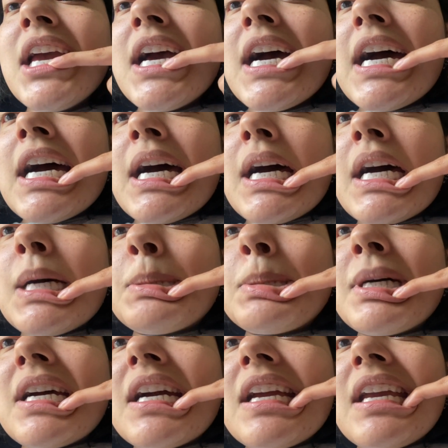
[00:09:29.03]

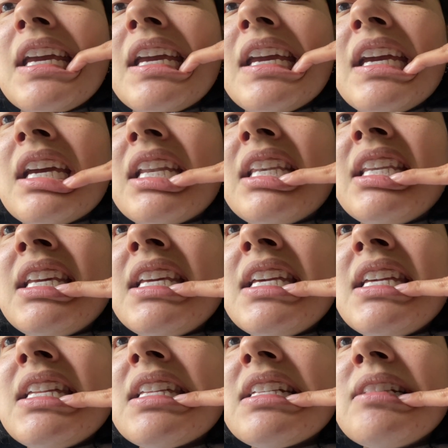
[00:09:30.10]
Um, and
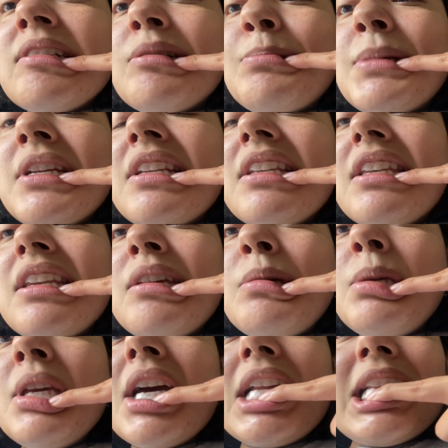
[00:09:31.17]
these a little bit too
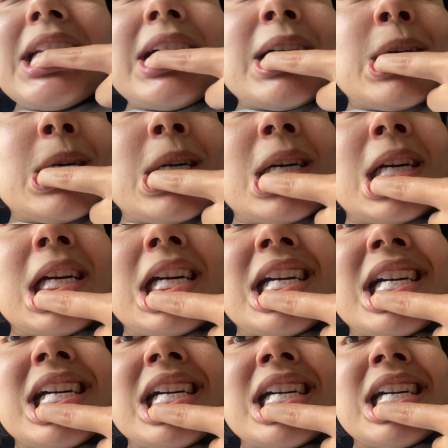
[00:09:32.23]
yellow.
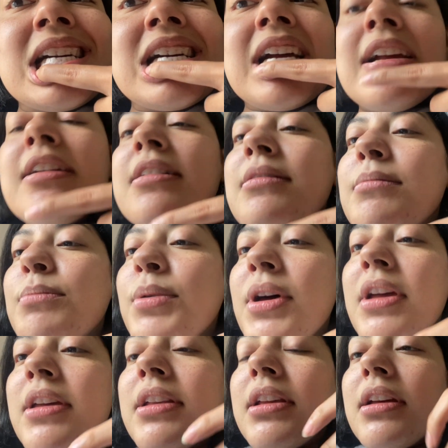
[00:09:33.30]

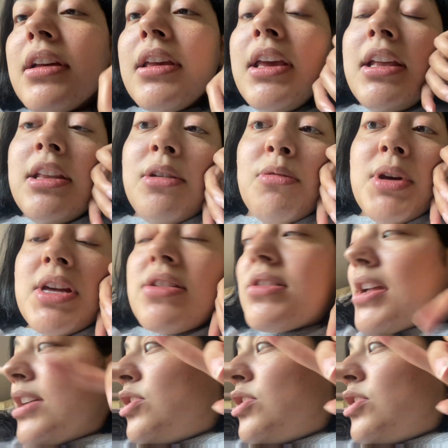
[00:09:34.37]
But anyways, I